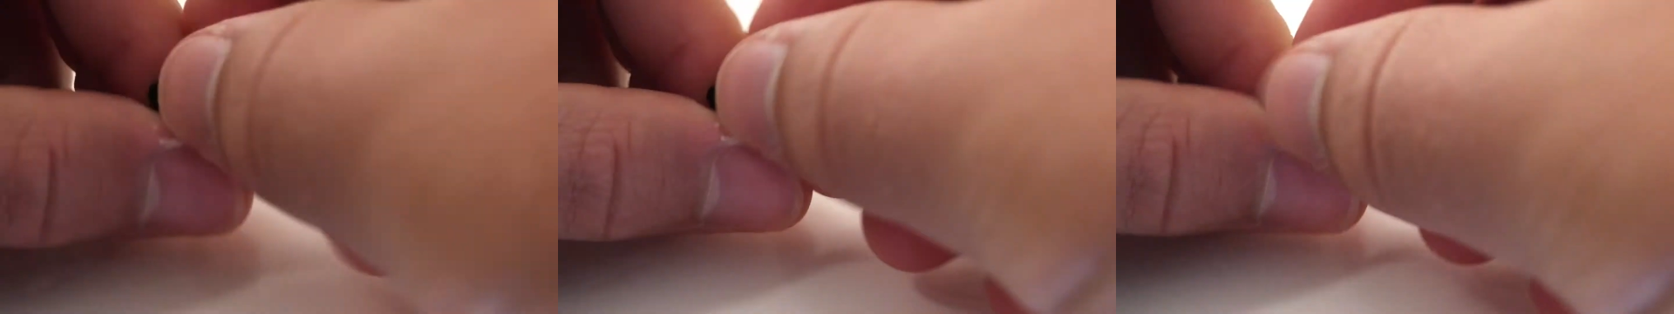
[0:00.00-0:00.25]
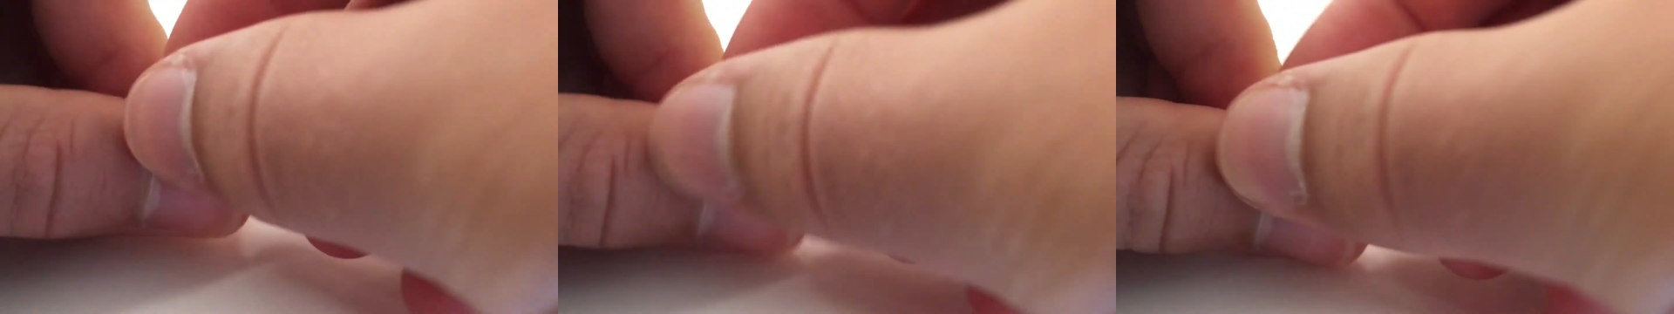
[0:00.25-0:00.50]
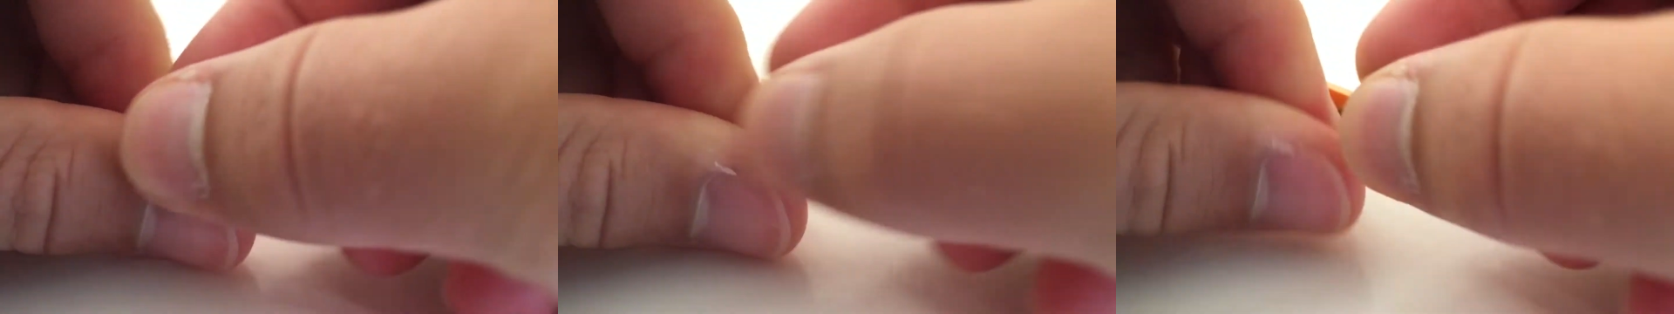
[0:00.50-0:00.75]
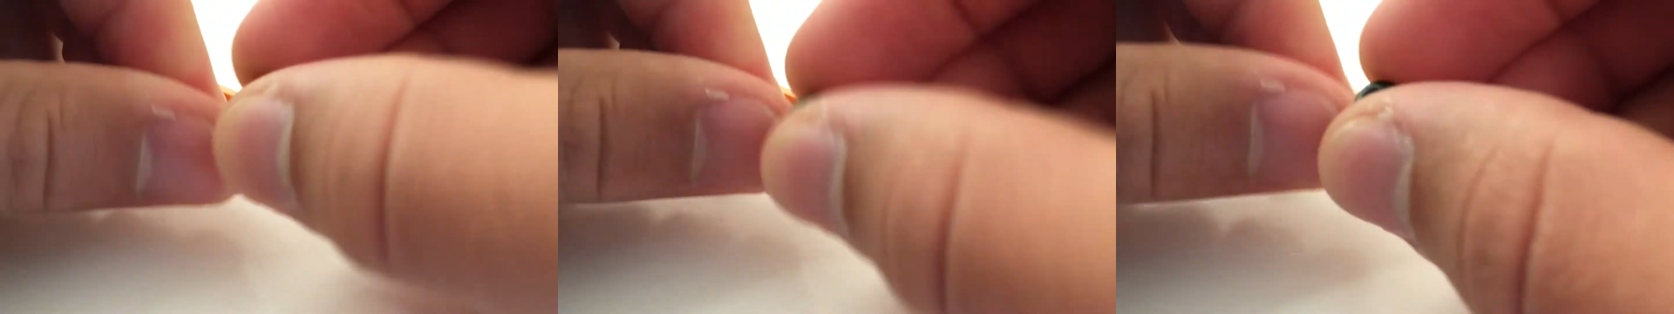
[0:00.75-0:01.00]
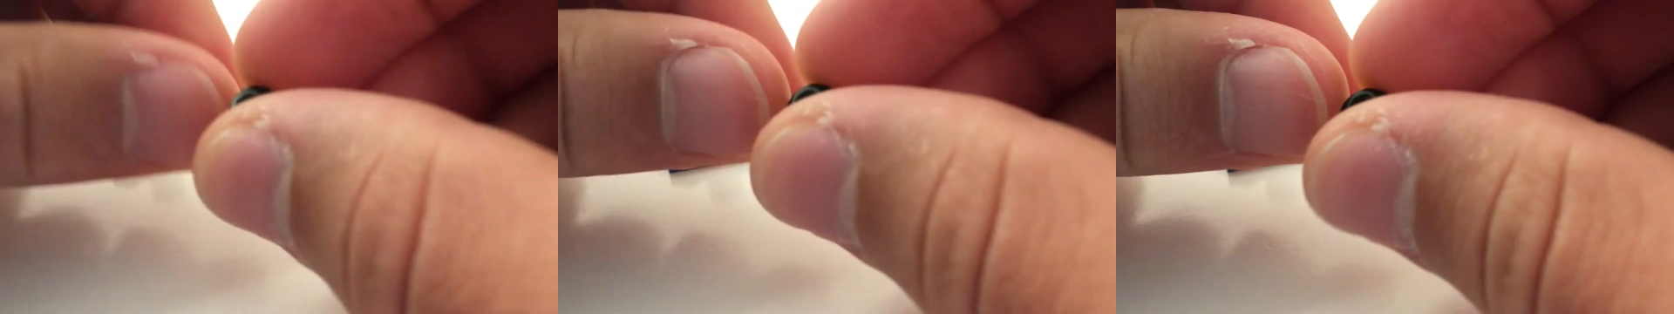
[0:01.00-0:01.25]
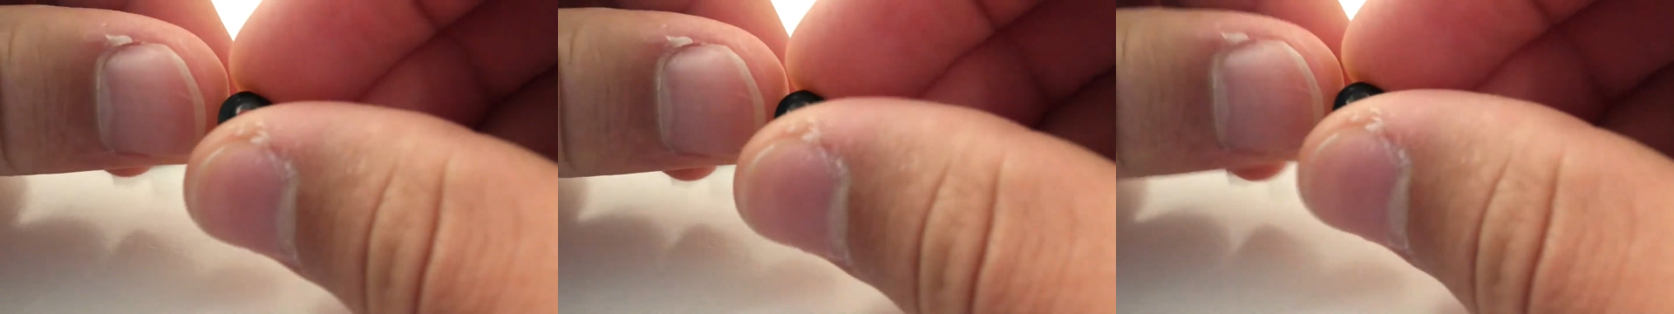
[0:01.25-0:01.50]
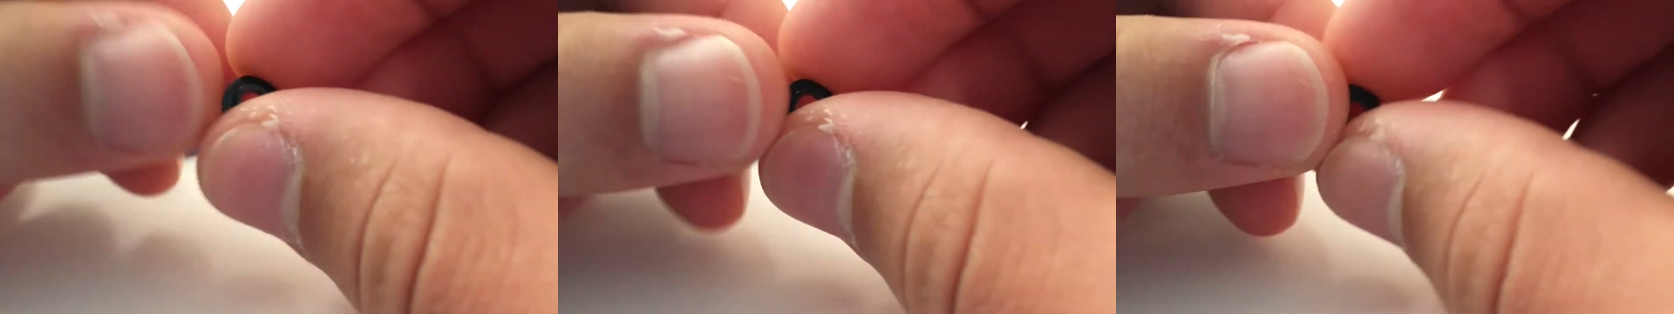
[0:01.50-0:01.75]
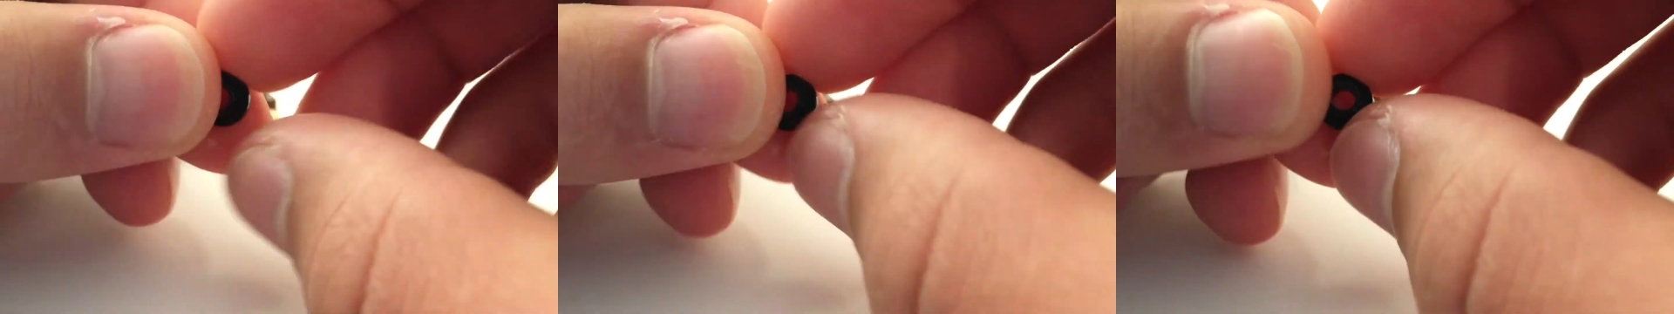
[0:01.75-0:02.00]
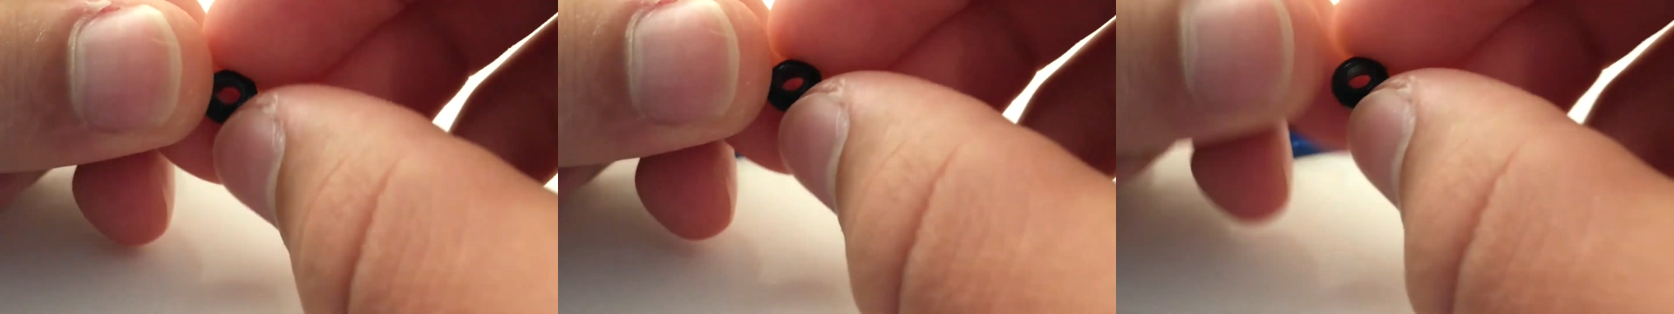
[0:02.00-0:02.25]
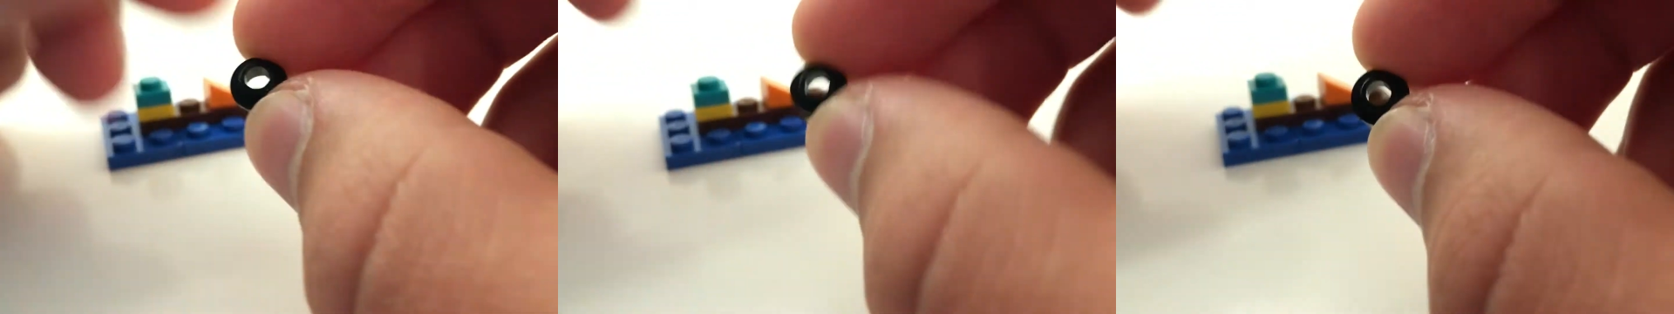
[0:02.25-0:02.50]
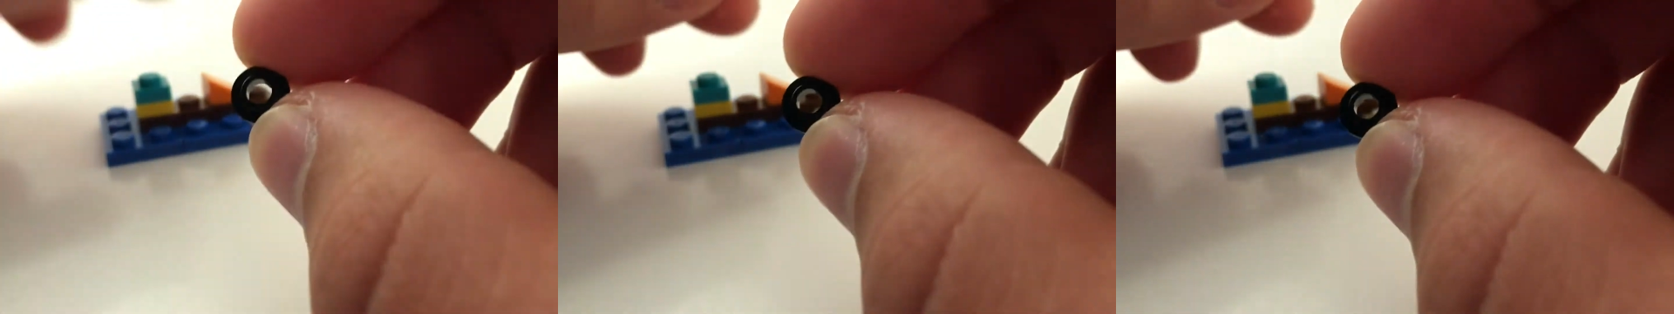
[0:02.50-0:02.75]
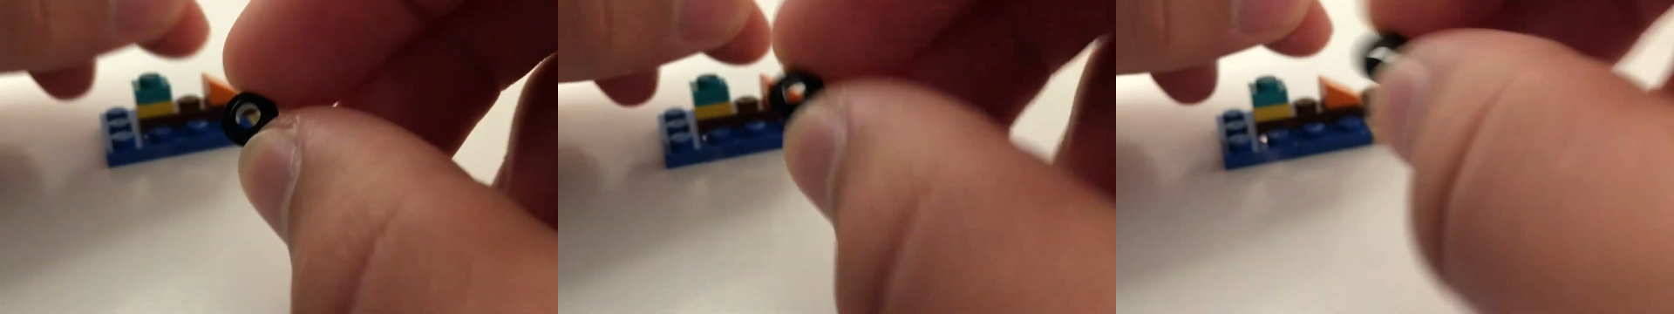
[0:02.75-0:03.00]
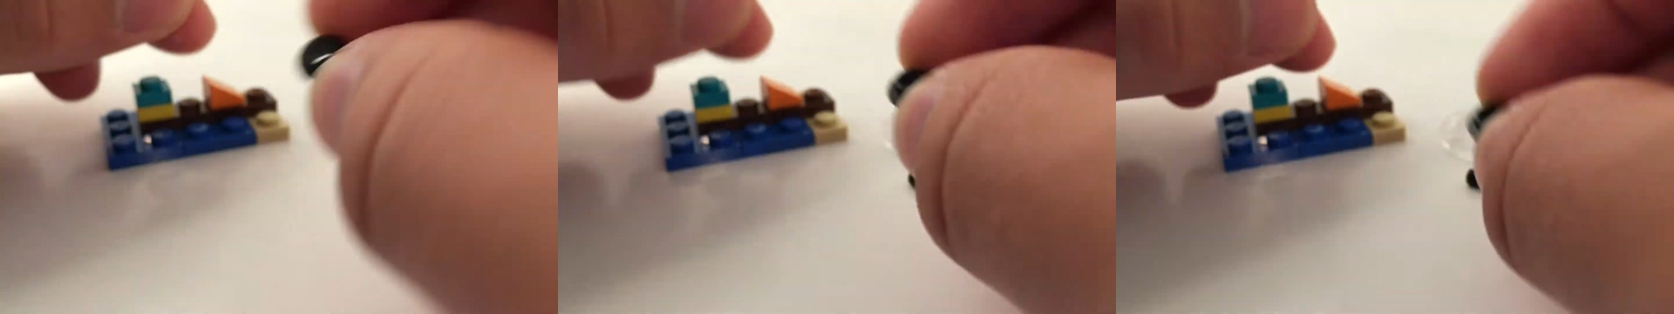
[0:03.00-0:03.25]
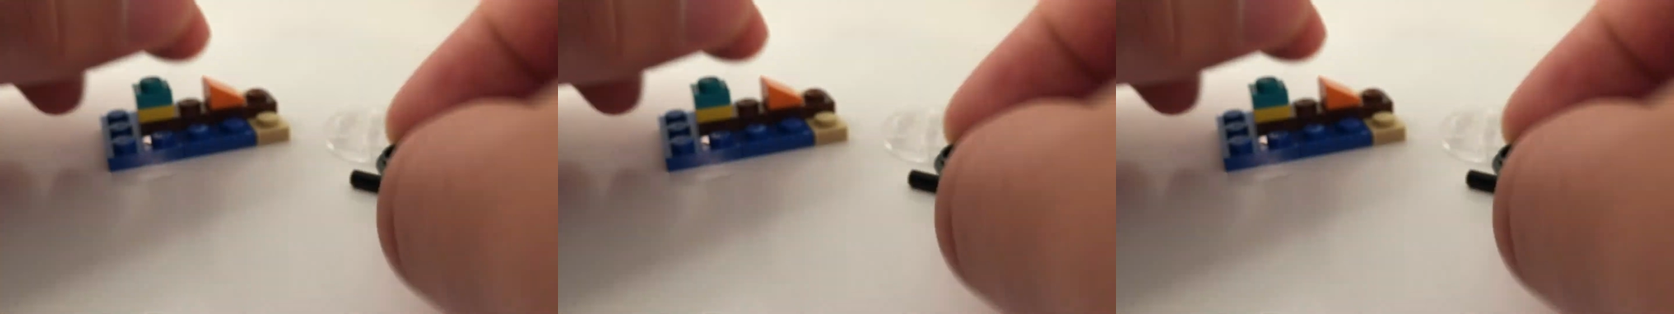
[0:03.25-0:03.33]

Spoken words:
Nobody's mouth can be seen.